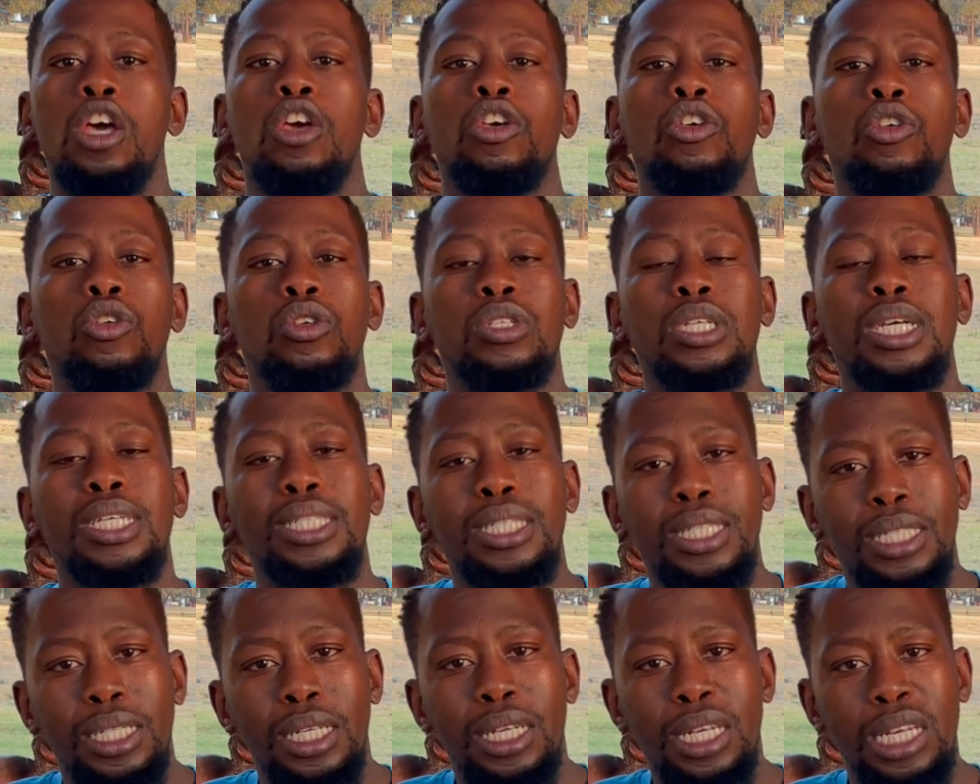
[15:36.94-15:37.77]
You
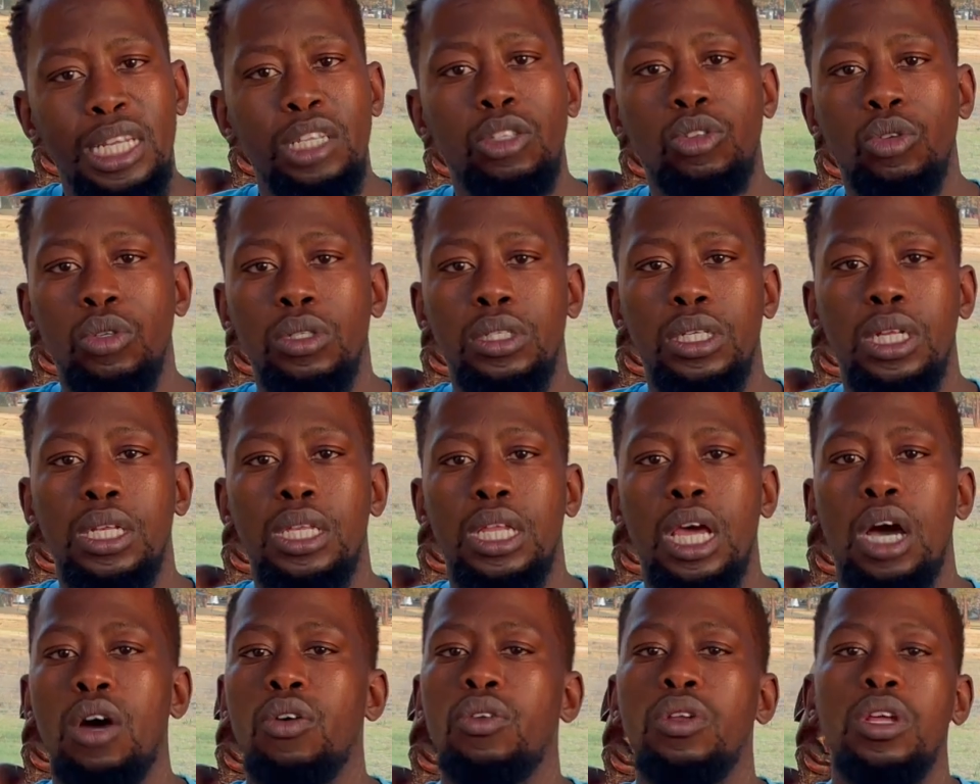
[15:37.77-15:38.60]
just need to sit
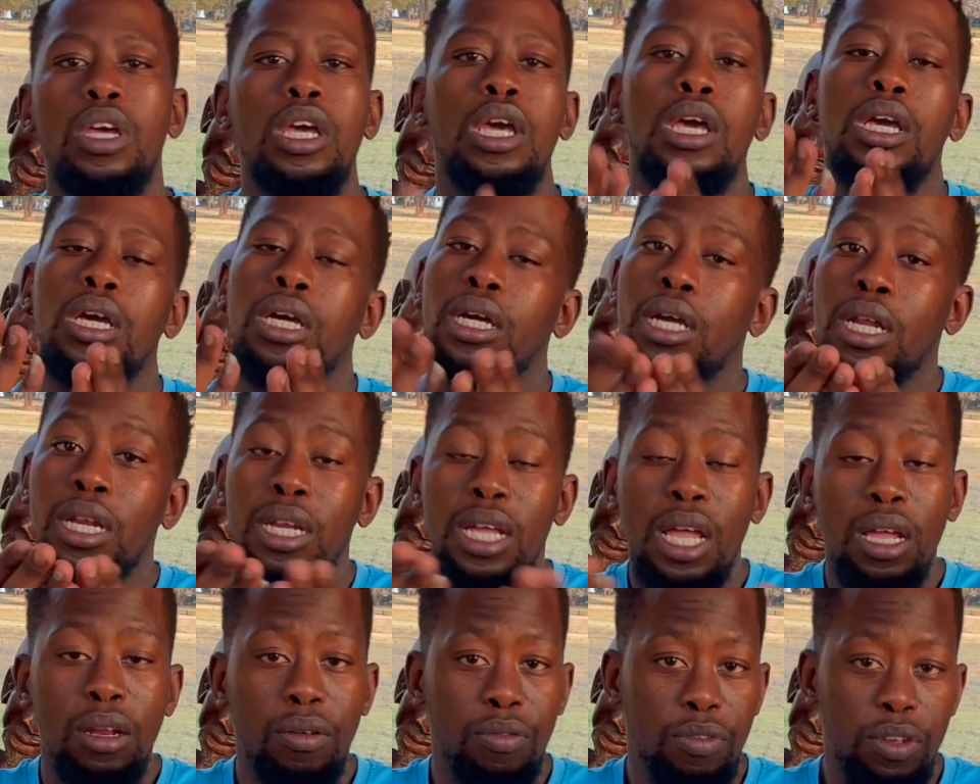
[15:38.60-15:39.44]
down,
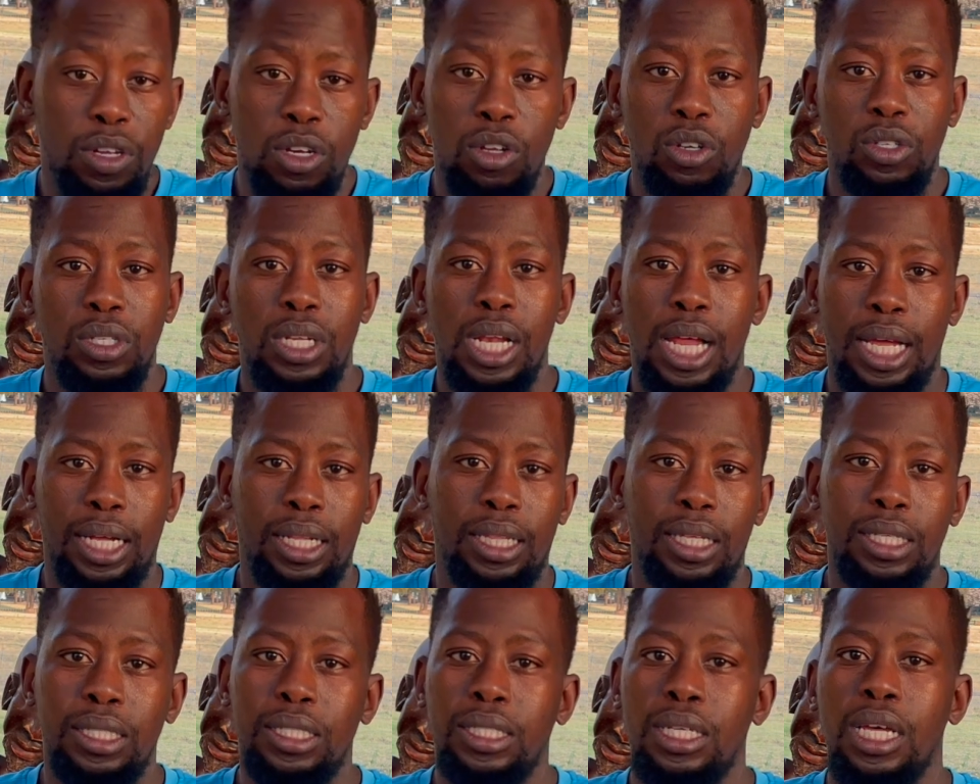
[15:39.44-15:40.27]
create videos like
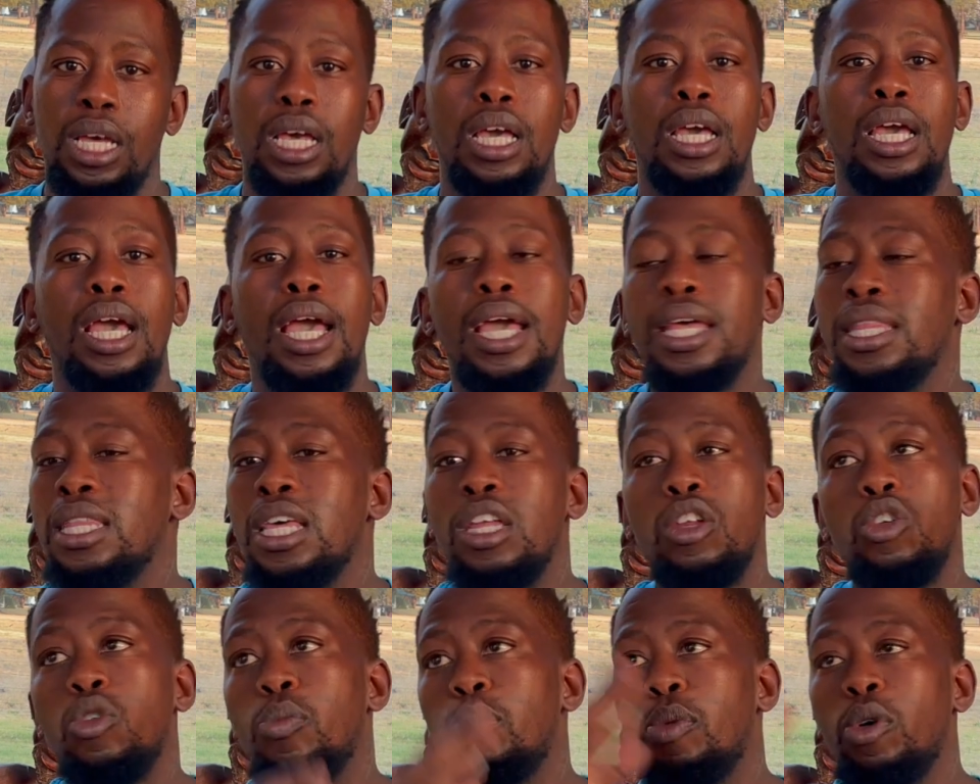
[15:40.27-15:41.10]
this, and then
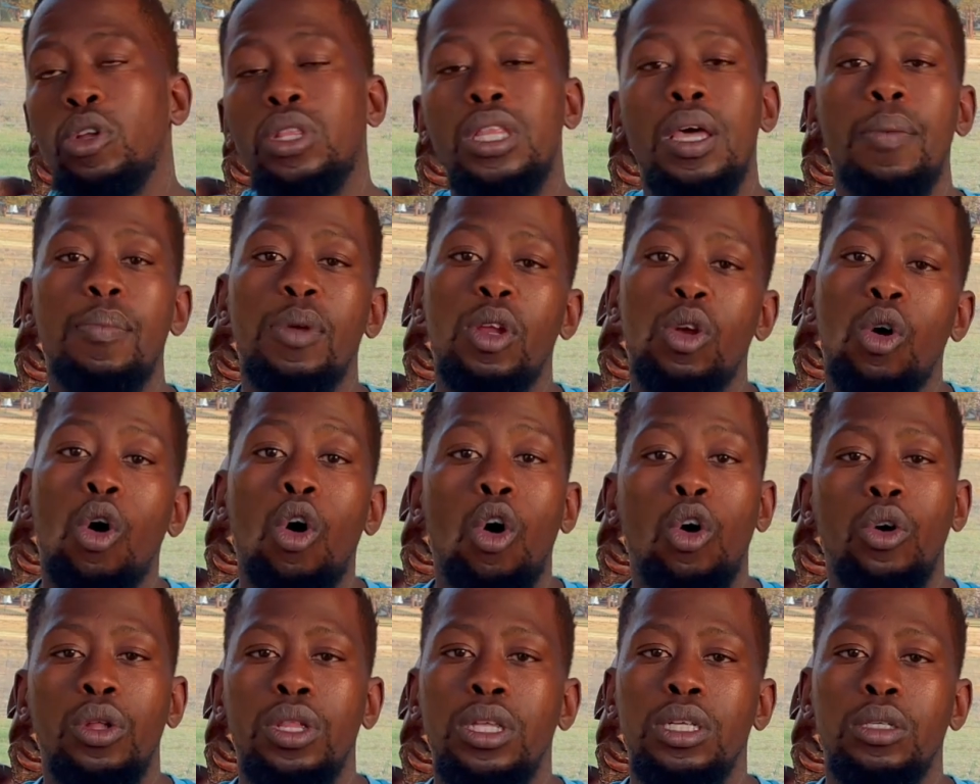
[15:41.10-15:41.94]
you put them in
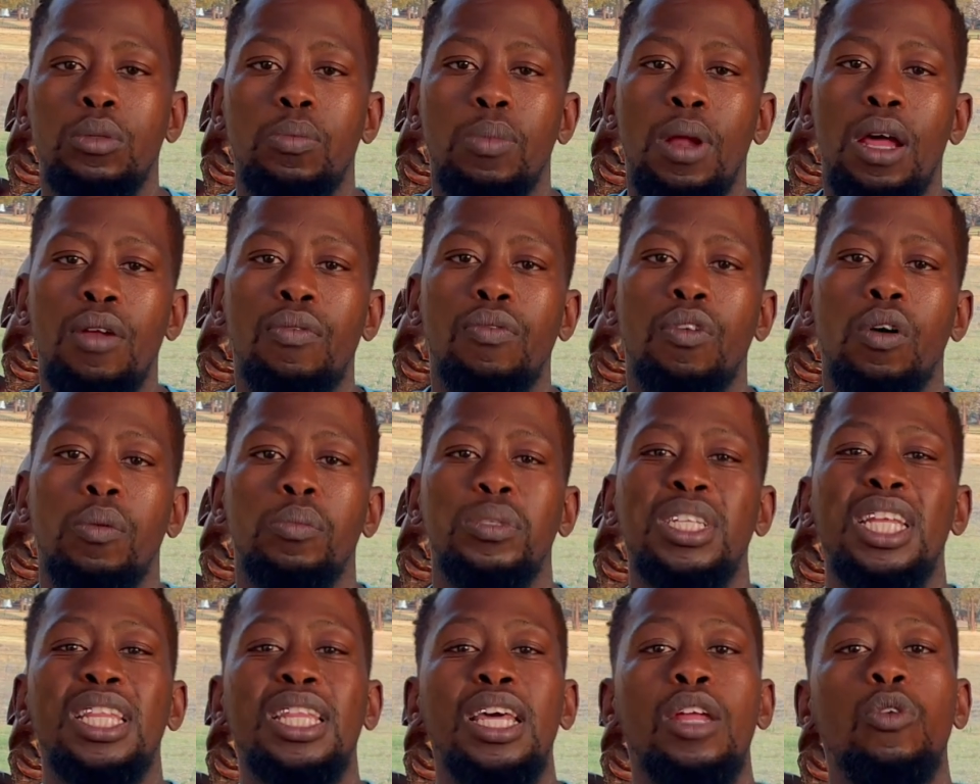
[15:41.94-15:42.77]
all these platforms,
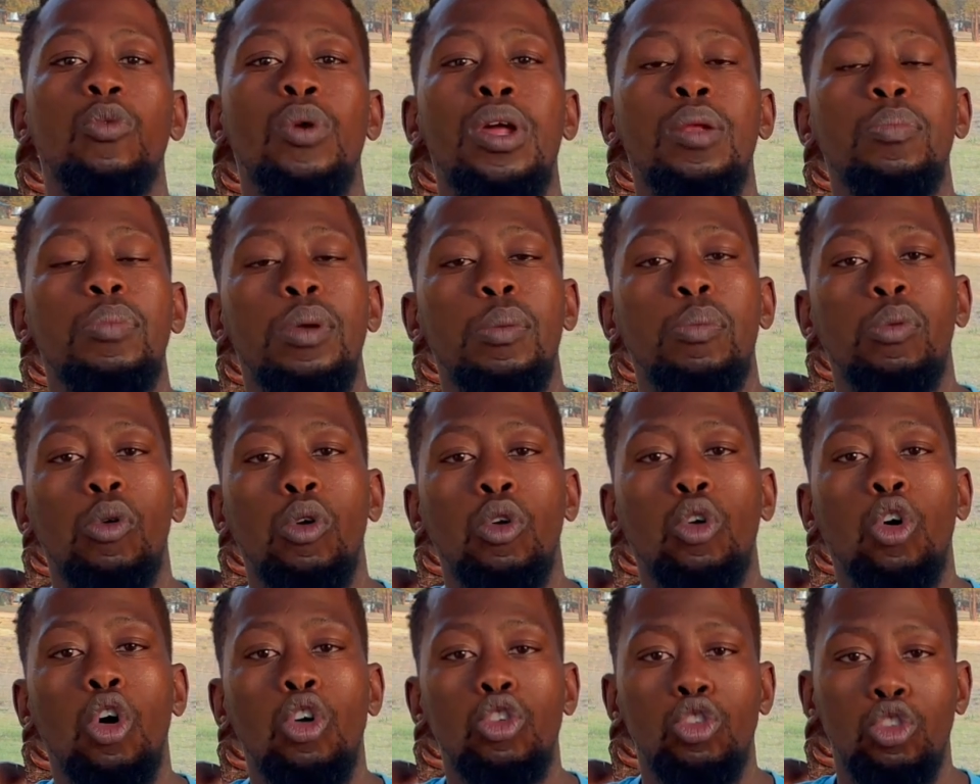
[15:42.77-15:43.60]
and then when people
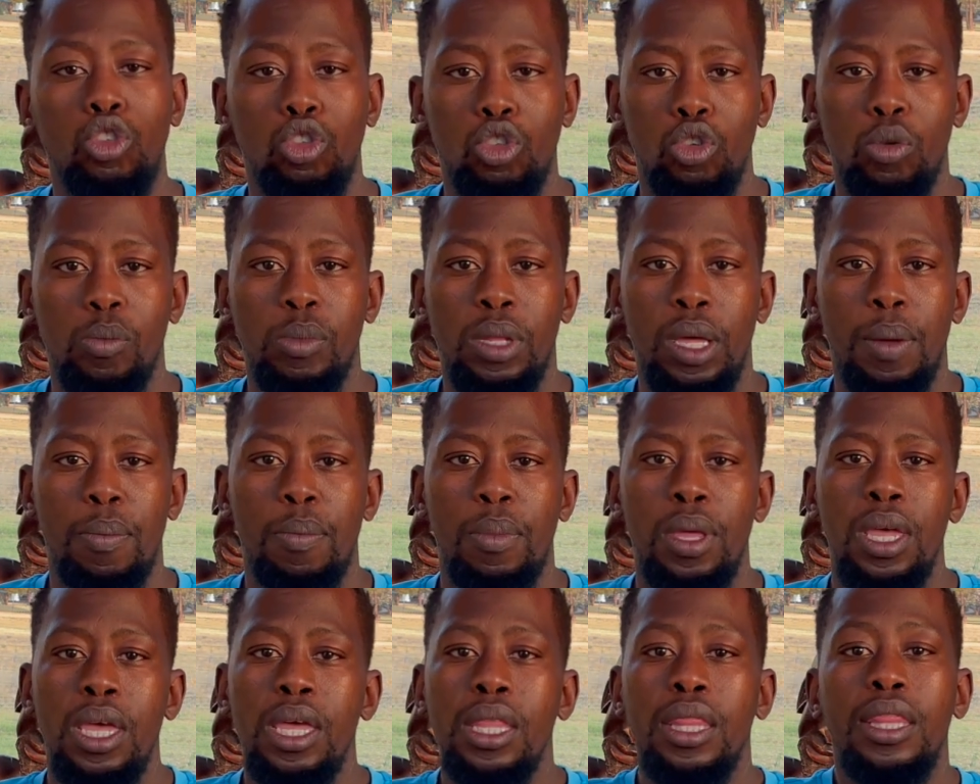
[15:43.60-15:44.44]
consume them,
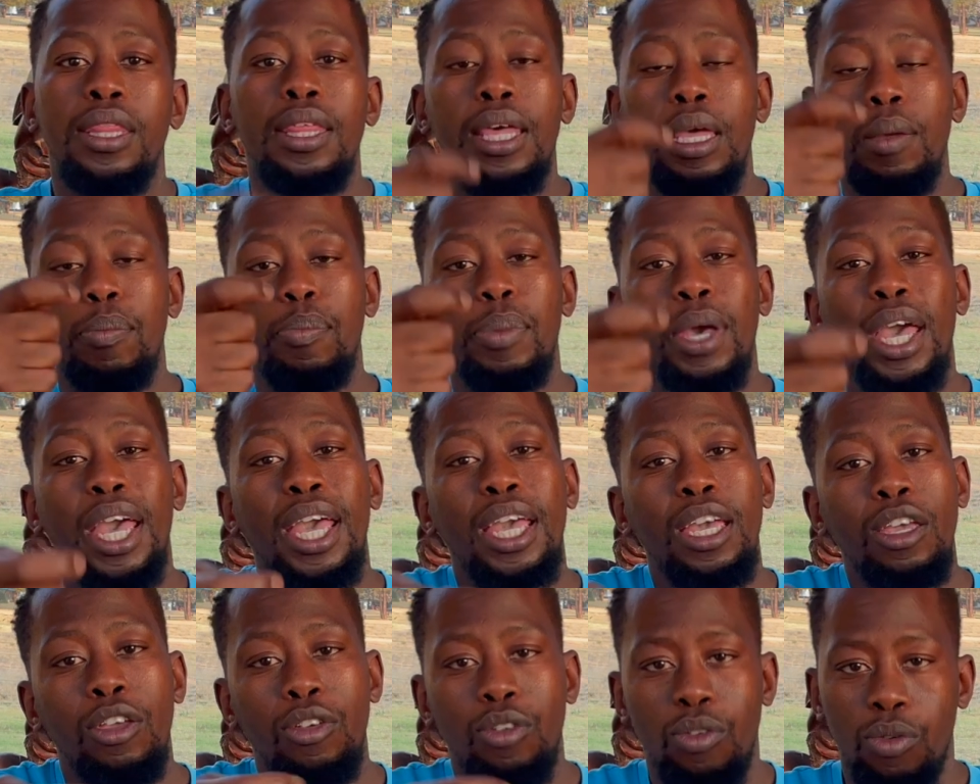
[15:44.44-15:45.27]
they pay
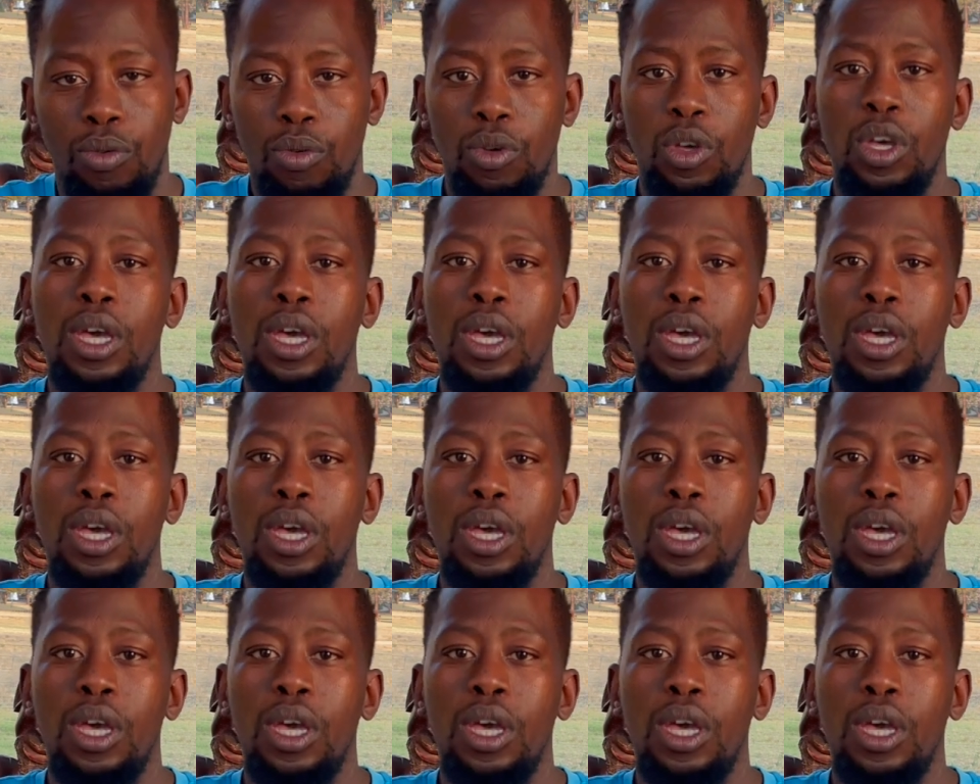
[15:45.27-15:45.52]
you.